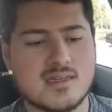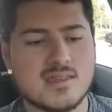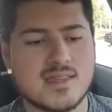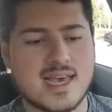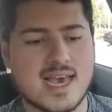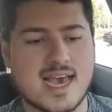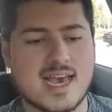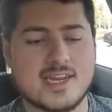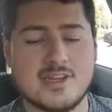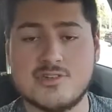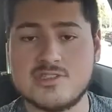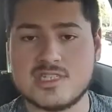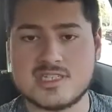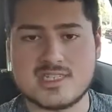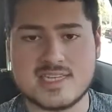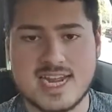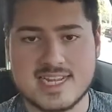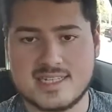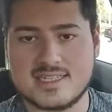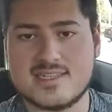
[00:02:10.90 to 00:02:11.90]
that you
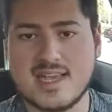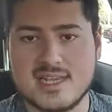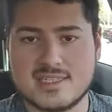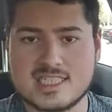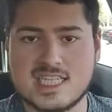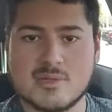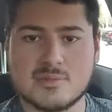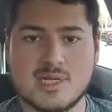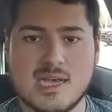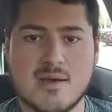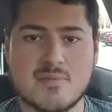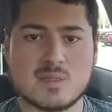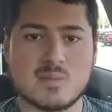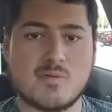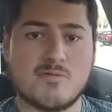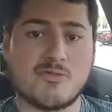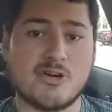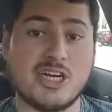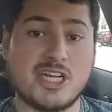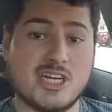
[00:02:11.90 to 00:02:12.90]
just take the test a couple times
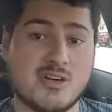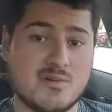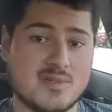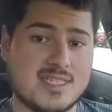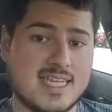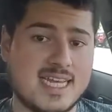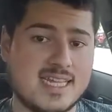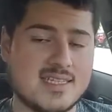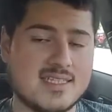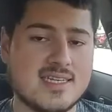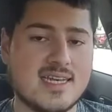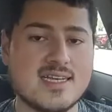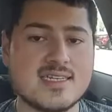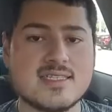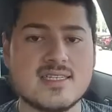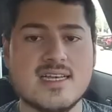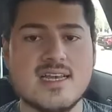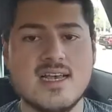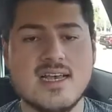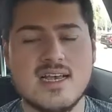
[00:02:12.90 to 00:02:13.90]
before you go and take the
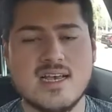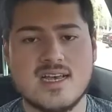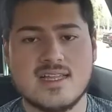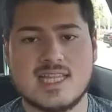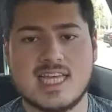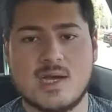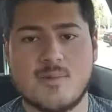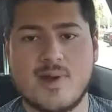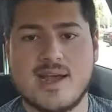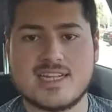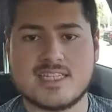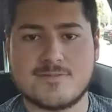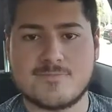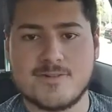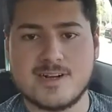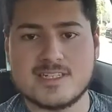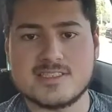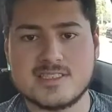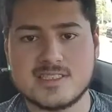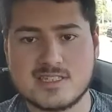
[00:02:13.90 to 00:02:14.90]
test. That way it's
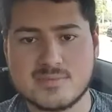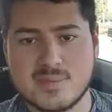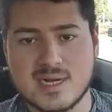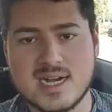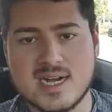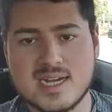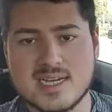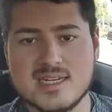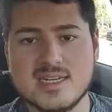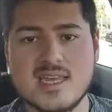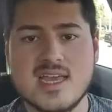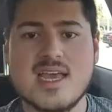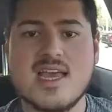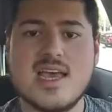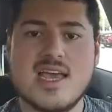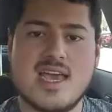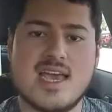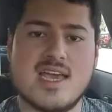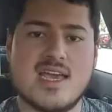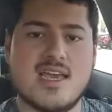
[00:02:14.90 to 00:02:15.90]
fresh in your mind
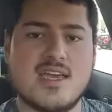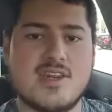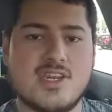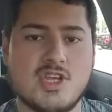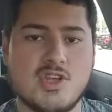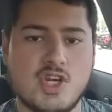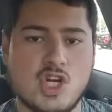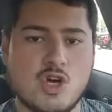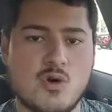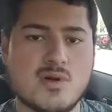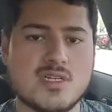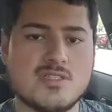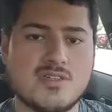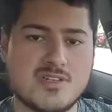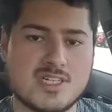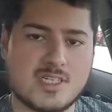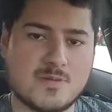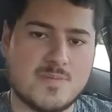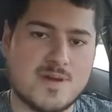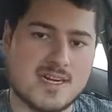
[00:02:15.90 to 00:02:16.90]
and you know what
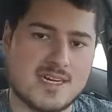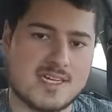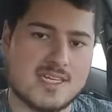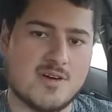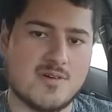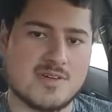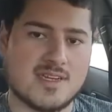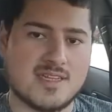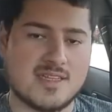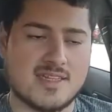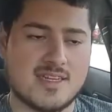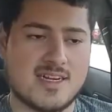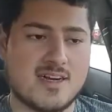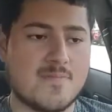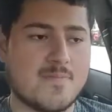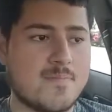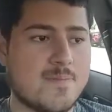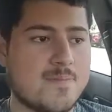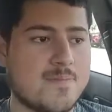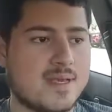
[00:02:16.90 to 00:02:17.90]
to expect going in
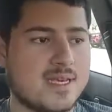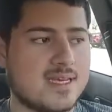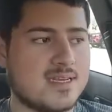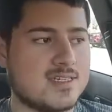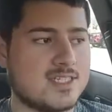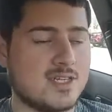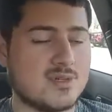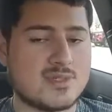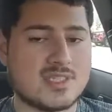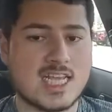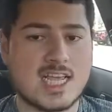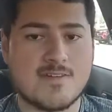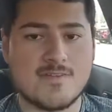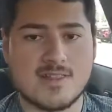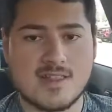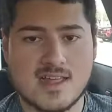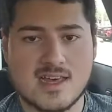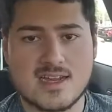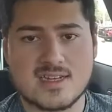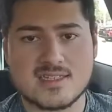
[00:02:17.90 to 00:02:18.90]
there, because you'll save a
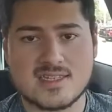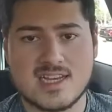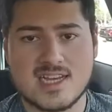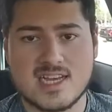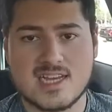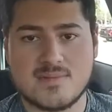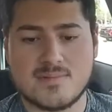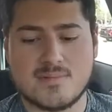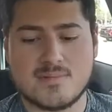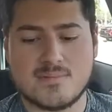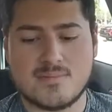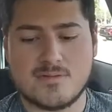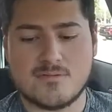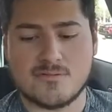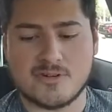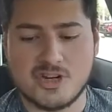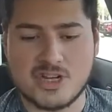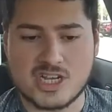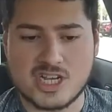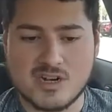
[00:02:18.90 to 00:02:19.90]
lot of time
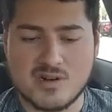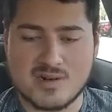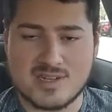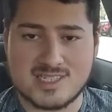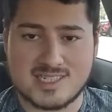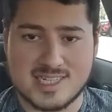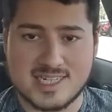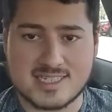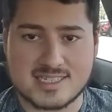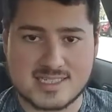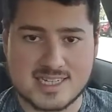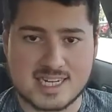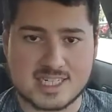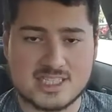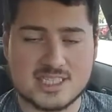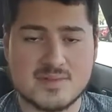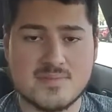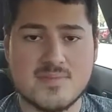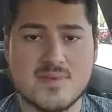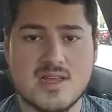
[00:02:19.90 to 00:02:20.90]
before you go into each
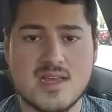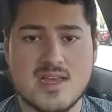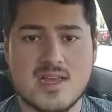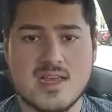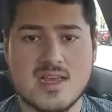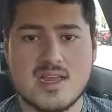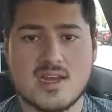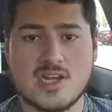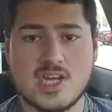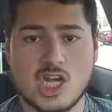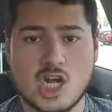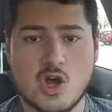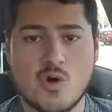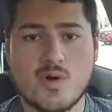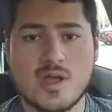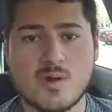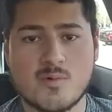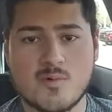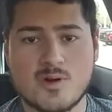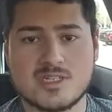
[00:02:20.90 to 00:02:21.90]
section
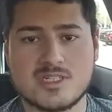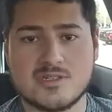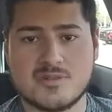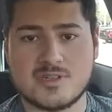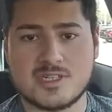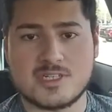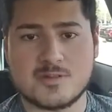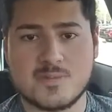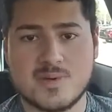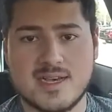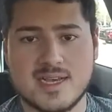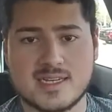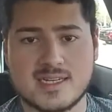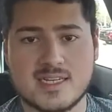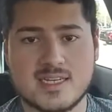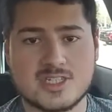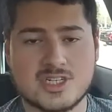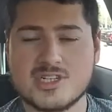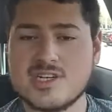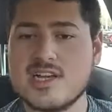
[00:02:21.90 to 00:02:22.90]
knowing what to expect,
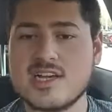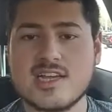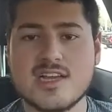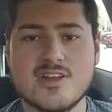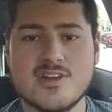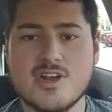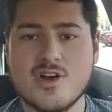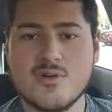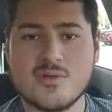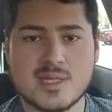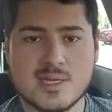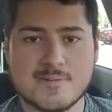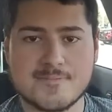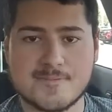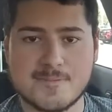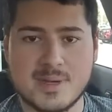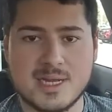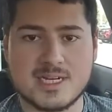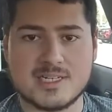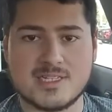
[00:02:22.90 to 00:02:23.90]
because you're not going to know the
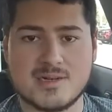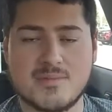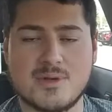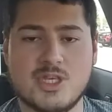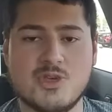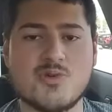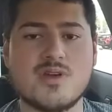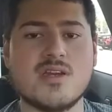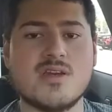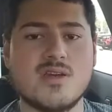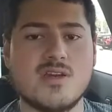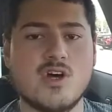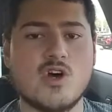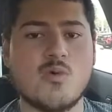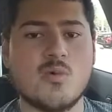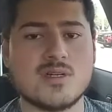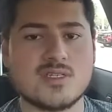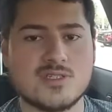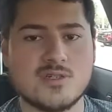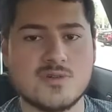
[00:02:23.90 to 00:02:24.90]
information, but you can
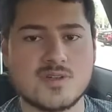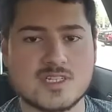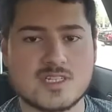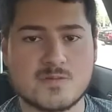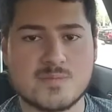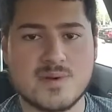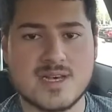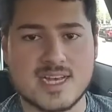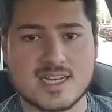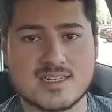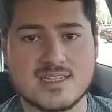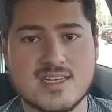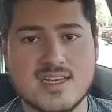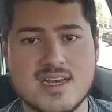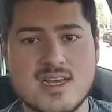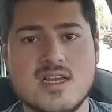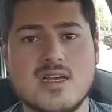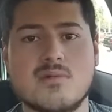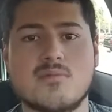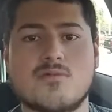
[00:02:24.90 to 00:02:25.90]
know what to expect
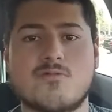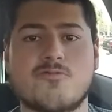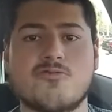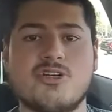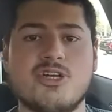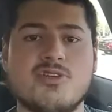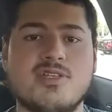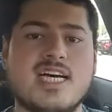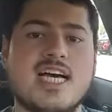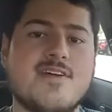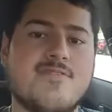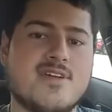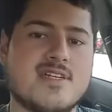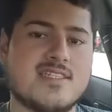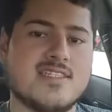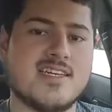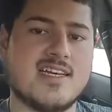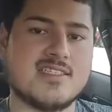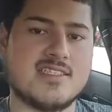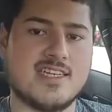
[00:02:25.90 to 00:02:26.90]
before you dive
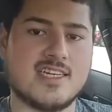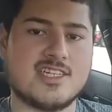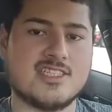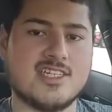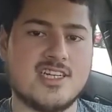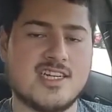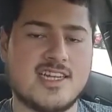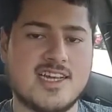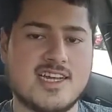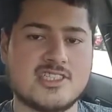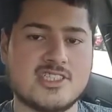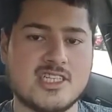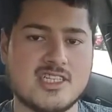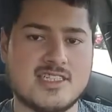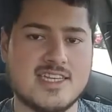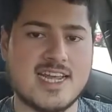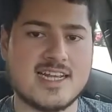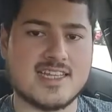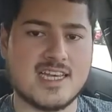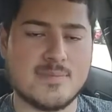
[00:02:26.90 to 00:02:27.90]
into that section and
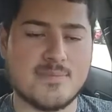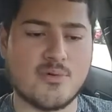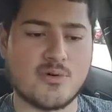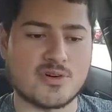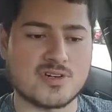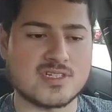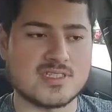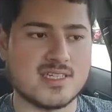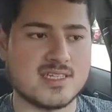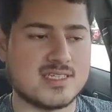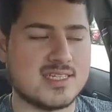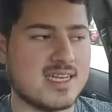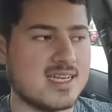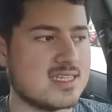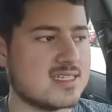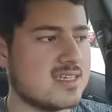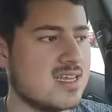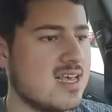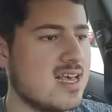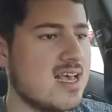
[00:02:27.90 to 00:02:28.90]
actually take that portion of the
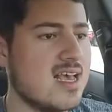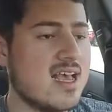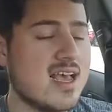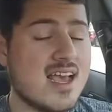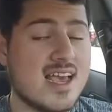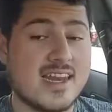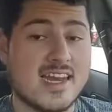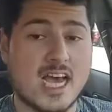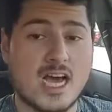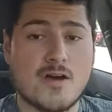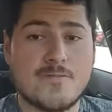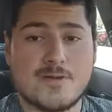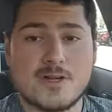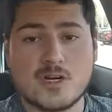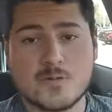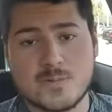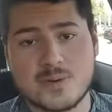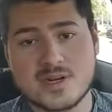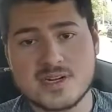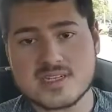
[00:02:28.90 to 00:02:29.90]
test. Now if
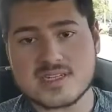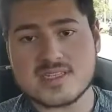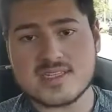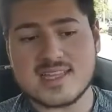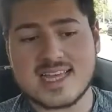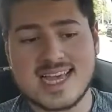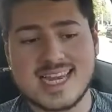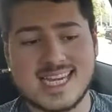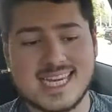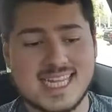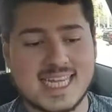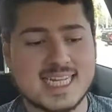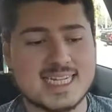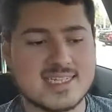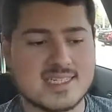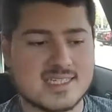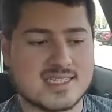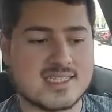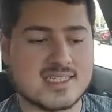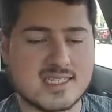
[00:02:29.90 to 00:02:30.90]
you're a person that
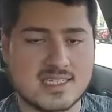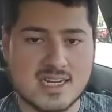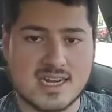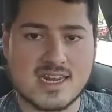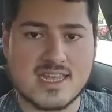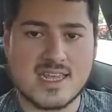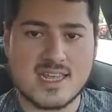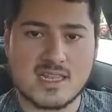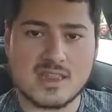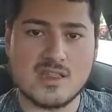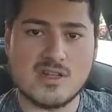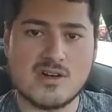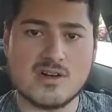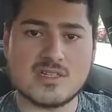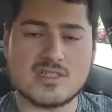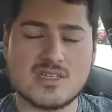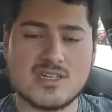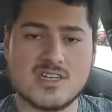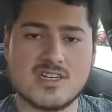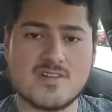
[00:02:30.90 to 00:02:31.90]
needs to study
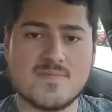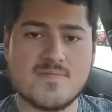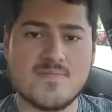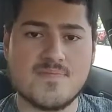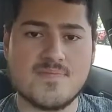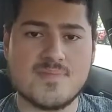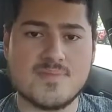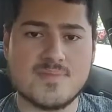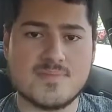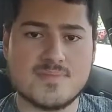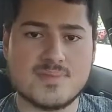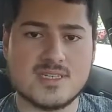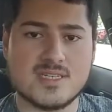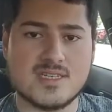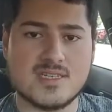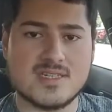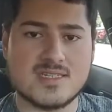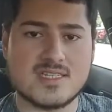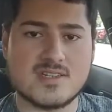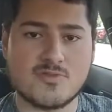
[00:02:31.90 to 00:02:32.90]
long term
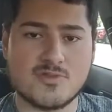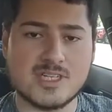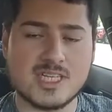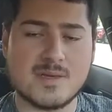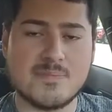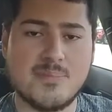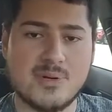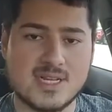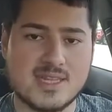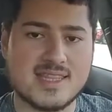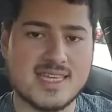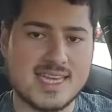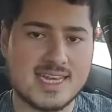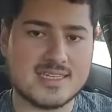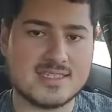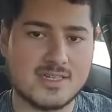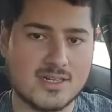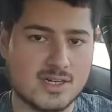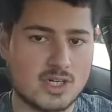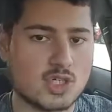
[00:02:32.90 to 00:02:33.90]
to really put
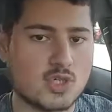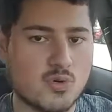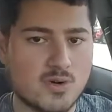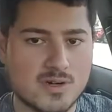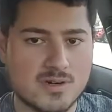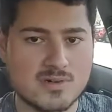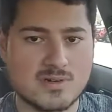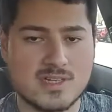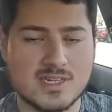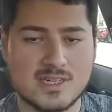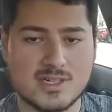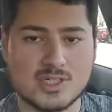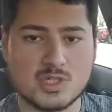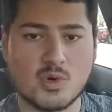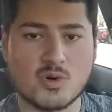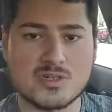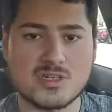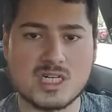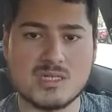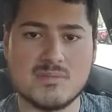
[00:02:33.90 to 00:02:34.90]
things in your
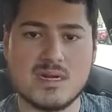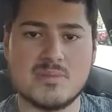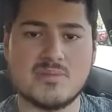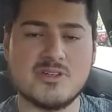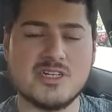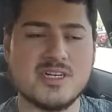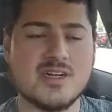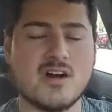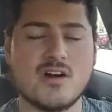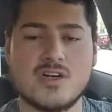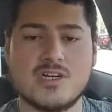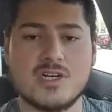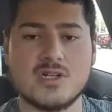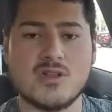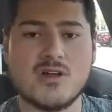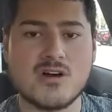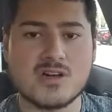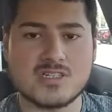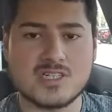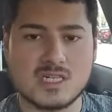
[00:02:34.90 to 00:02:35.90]
short-term memory or your
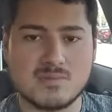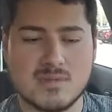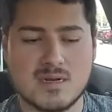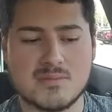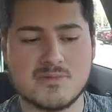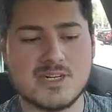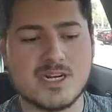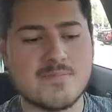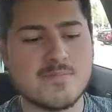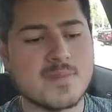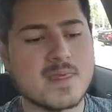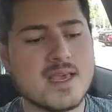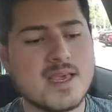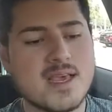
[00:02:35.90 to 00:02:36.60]
long-term memory,